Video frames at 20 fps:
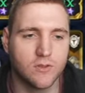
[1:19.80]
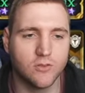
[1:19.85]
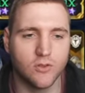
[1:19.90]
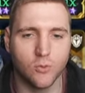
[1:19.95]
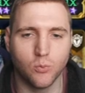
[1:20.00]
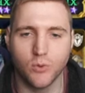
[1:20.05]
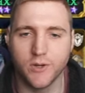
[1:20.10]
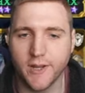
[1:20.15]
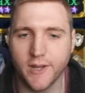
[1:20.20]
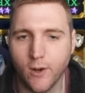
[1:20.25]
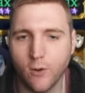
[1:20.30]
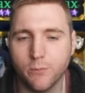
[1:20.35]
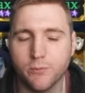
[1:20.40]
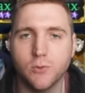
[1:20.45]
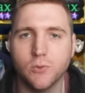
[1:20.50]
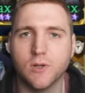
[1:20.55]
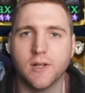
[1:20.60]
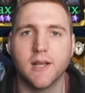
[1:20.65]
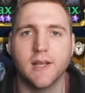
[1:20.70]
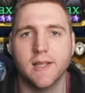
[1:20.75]
that would
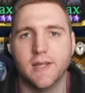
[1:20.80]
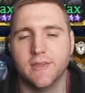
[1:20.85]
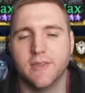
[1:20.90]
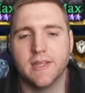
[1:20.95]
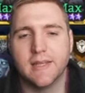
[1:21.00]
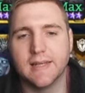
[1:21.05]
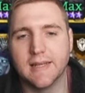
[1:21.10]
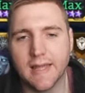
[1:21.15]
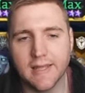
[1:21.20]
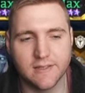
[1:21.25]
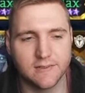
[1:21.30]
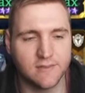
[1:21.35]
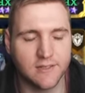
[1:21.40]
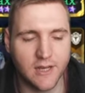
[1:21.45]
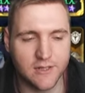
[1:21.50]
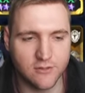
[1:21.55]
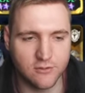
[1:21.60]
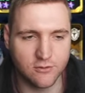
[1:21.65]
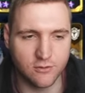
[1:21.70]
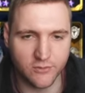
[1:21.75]
help you clear the late
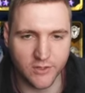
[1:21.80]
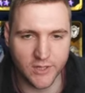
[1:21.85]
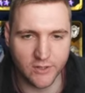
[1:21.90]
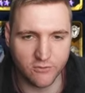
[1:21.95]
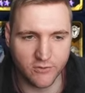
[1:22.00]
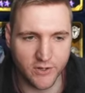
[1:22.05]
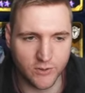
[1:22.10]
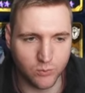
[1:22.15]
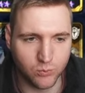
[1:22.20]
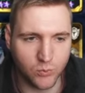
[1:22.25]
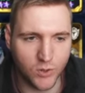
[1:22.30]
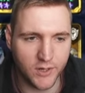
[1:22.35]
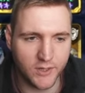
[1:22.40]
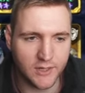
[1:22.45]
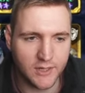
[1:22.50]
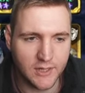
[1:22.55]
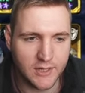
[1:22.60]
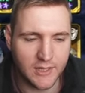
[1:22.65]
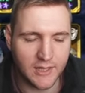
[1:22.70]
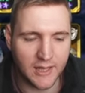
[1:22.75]
stages of Gear Raid
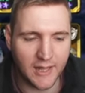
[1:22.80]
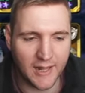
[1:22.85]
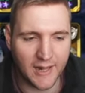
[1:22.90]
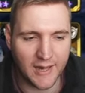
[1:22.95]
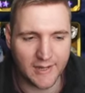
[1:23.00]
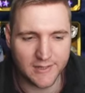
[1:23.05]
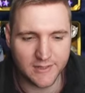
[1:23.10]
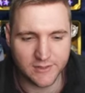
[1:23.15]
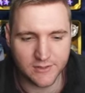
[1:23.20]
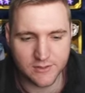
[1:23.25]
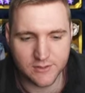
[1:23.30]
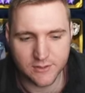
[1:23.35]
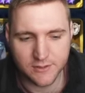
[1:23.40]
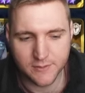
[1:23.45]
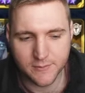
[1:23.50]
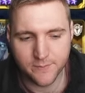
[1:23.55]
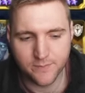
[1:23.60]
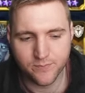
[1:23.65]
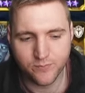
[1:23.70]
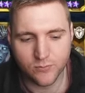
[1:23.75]
one, and
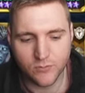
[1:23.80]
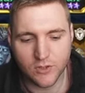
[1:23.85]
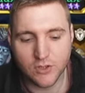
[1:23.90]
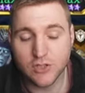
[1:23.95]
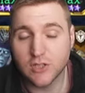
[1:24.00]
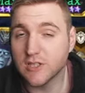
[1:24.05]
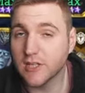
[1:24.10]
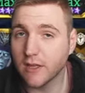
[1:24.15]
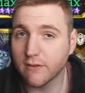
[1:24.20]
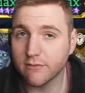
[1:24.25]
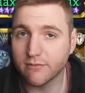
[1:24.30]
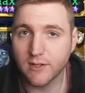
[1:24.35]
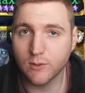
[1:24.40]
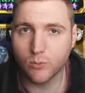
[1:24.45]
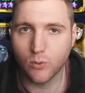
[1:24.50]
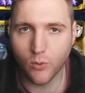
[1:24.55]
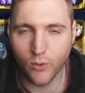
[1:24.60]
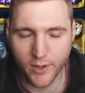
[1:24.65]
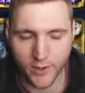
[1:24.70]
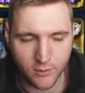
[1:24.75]
she definitely
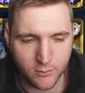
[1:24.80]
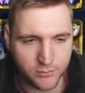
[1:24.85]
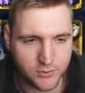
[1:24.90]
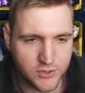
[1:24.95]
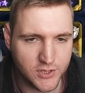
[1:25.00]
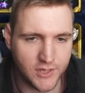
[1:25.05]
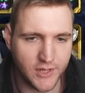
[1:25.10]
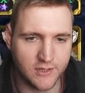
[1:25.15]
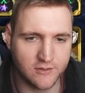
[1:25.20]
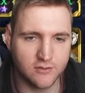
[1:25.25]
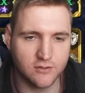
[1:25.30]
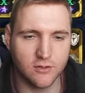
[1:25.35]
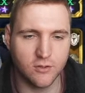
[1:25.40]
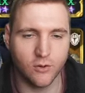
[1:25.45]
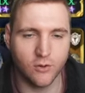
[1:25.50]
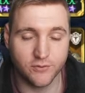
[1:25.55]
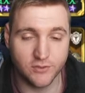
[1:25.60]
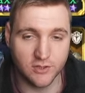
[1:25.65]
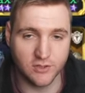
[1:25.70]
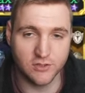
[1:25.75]
will help. She has, uh,
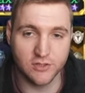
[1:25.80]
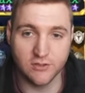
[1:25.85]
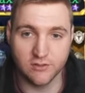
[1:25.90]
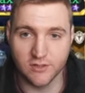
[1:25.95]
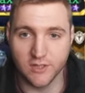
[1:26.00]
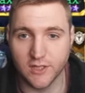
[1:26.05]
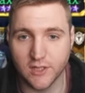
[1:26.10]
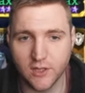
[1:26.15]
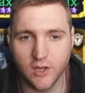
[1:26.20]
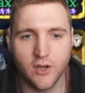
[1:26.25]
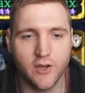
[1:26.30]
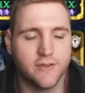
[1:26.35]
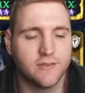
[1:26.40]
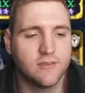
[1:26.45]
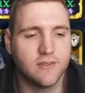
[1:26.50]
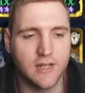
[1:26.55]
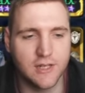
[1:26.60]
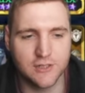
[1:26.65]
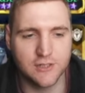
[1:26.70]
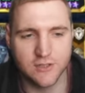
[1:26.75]
obviously she's the
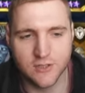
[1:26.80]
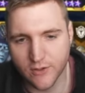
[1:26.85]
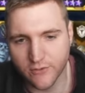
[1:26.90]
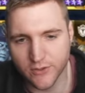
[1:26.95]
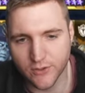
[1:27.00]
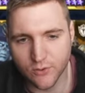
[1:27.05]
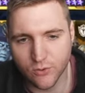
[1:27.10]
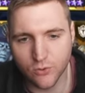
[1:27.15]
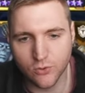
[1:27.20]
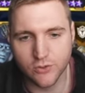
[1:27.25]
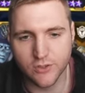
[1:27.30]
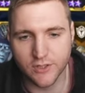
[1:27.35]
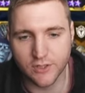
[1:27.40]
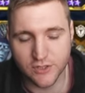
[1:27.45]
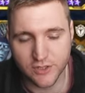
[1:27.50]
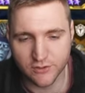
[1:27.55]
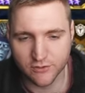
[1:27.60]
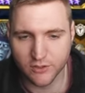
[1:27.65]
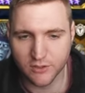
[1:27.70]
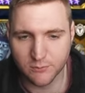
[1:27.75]
cursed legendary lord,
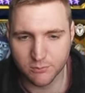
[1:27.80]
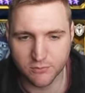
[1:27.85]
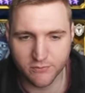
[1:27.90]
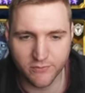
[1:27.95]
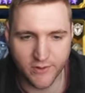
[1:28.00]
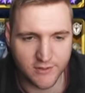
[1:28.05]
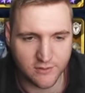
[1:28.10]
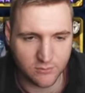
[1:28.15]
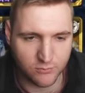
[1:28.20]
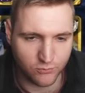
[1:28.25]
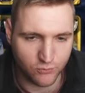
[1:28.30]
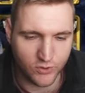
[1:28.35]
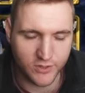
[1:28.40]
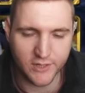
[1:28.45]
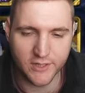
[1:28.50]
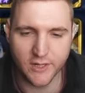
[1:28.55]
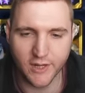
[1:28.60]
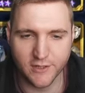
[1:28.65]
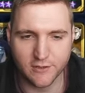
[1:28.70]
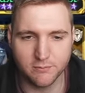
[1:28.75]
and she's going to provide some
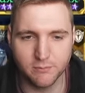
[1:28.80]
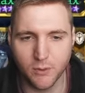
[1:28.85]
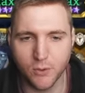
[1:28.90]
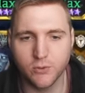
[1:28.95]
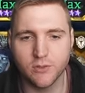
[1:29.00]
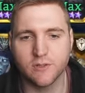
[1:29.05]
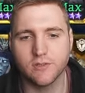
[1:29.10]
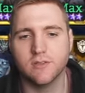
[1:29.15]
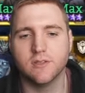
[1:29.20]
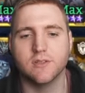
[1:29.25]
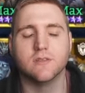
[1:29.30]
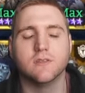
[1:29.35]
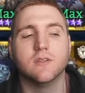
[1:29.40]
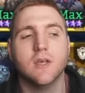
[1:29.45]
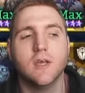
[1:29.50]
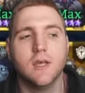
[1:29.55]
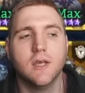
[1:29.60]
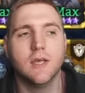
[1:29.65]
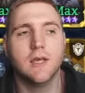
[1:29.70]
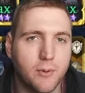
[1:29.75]
really nice
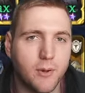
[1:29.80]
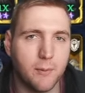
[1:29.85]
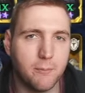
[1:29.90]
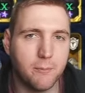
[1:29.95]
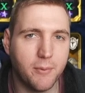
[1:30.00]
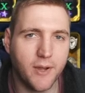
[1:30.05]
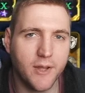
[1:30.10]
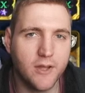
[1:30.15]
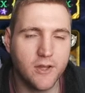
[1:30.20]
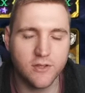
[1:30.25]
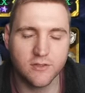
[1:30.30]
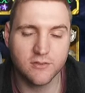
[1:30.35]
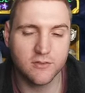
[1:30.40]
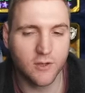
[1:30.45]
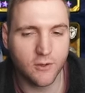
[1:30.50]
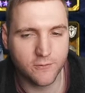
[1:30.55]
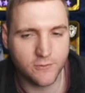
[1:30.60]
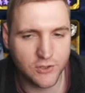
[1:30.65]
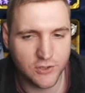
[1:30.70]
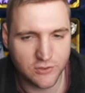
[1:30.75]
bonuses, but by
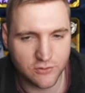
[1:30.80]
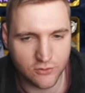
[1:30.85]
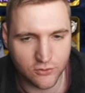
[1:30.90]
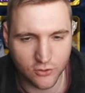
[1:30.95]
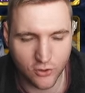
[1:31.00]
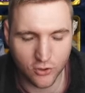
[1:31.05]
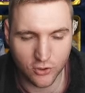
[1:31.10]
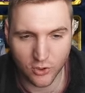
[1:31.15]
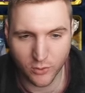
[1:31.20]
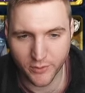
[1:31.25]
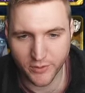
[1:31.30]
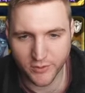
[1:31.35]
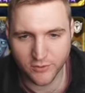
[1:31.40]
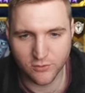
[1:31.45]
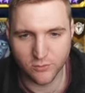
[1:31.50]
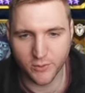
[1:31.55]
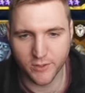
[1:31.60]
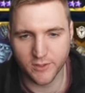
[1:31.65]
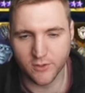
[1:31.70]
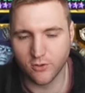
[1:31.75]
herself she's not going
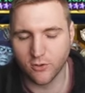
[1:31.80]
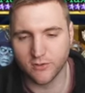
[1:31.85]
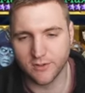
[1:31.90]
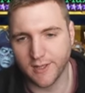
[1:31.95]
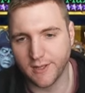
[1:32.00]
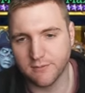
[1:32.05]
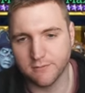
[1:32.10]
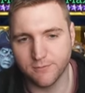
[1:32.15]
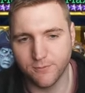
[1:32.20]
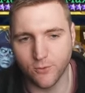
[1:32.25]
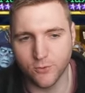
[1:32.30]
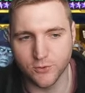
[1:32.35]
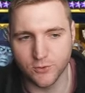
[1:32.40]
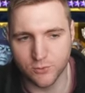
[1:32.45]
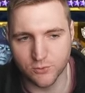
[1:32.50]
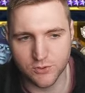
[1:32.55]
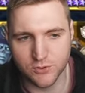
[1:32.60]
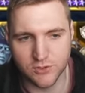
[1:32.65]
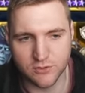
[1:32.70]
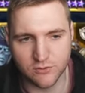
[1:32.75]
to unlock that for
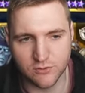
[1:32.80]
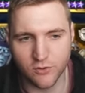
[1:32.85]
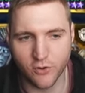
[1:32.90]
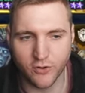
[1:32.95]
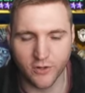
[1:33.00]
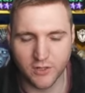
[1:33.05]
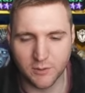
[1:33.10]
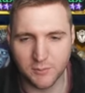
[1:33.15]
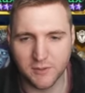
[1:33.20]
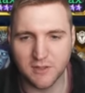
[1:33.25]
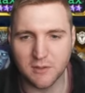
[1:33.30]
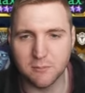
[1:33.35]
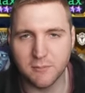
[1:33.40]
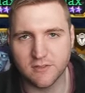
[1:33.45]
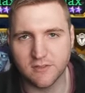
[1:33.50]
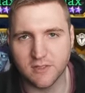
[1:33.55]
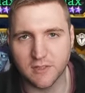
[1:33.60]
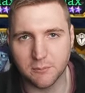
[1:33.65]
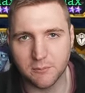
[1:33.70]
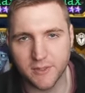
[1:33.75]
you. She's not going to be the
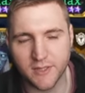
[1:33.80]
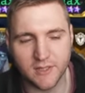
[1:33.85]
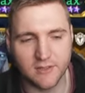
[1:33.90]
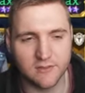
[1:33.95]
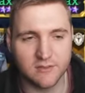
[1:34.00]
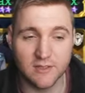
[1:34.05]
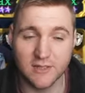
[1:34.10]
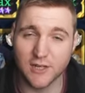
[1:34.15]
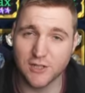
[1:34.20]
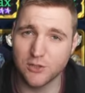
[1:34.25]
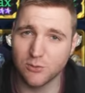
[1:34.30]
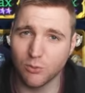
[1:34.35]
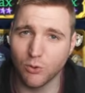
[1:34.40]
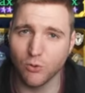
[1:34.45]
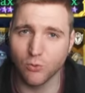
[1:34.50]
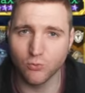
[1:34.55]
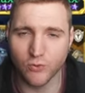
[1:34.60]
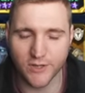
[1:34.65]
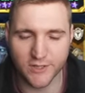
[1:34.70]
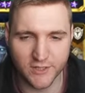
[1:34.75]
missing piece unless you were
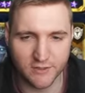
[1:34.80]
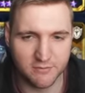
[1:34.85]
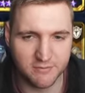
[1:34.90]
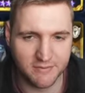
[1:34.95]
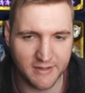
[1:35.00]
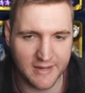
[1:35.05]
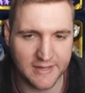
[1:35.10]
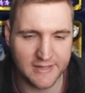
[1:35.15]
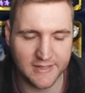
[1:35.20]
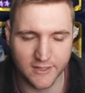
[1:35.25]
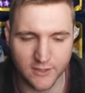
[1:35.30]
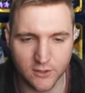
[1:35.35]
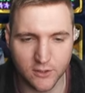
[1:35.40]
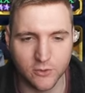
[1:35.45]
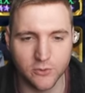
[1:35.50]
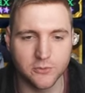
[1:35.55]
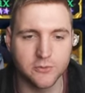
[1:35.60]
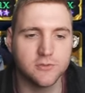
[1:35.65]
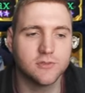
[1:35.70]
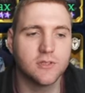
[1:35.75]
already fairly
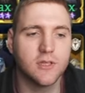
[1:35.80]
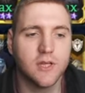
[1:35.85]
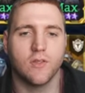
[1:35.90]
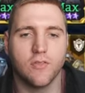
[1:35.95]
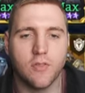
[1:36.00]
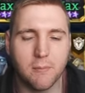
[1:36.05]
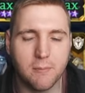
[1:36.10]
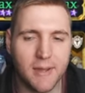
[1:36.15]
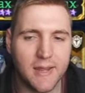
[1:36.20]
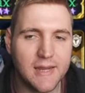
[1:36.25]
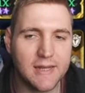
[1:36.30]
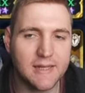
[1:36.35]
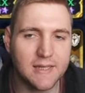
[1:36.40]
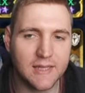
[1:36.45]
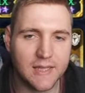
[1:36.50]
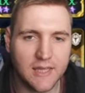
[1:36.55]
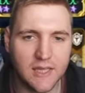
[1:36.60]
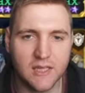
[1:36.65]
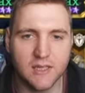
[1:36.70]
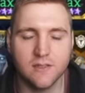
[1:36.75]
close. The
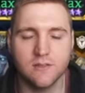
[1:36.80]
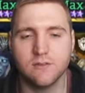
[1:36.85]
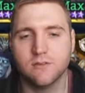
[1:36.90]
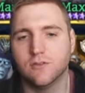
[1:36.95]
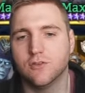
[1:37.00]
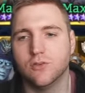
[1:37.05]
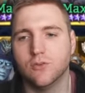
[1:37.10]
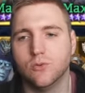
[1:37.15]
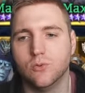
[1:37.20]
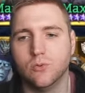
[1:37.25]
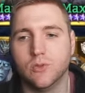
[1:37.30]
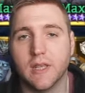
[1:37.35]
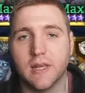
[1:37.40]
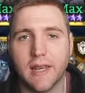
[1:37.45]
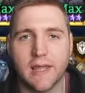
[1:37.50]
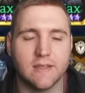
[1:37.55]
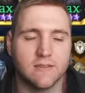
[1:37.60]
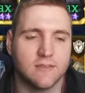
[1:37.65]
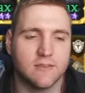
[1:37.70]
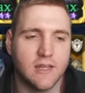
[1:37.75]
main keys to the
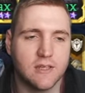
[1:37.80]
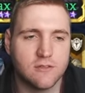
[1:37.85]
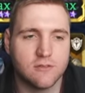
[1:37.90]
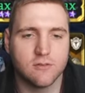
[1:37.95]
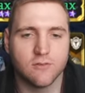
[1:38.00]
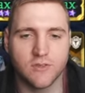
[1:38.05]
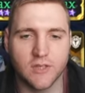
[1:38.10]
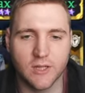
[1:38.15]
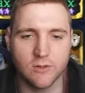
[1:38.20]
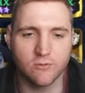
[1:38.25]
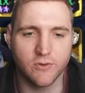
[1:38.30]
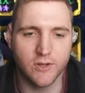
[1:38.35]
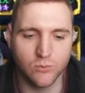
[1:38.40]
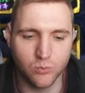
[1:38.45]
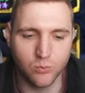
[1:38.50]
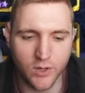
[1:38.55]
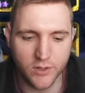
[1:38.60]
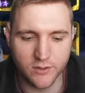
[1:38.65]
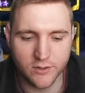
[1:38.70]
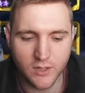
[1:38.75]
late stages of Gear
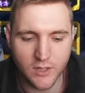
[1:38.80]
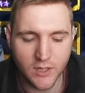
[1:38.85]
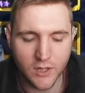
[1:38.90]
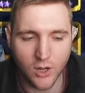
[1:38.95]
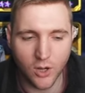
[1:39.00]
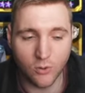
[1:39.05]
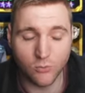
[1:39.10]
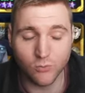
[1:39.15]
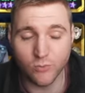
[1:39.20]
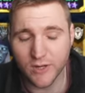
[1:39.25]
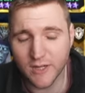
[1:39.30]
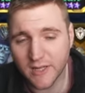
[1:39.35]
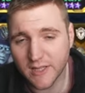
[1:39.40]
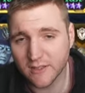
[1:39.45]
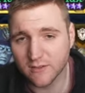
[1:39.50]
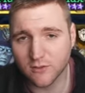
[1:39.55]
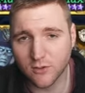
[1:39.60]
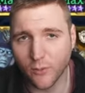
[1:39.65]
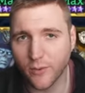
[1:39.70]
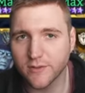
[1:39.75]
Raid one are really,
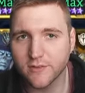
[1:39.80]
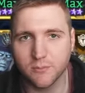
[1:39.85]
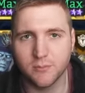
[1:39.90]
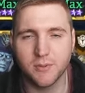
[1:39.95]
it's going